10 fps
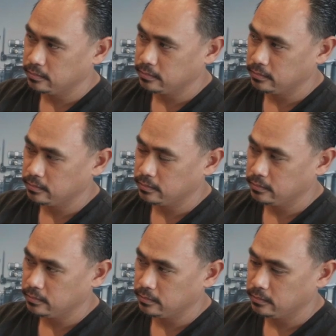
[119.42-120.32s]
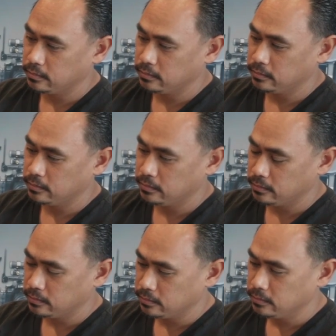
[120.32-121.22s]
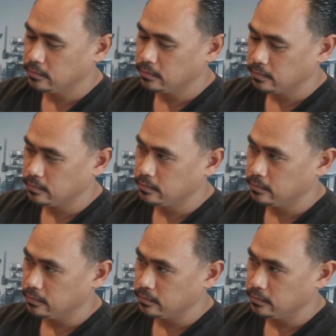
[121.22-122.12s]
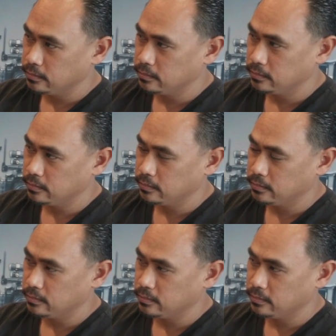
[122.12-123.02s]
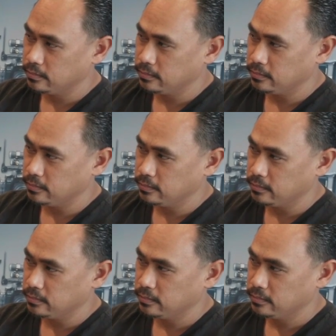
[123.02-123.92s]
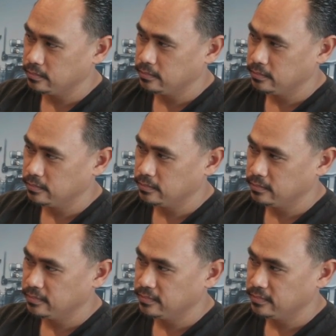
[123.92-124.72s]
No words are spoken by the person on screen.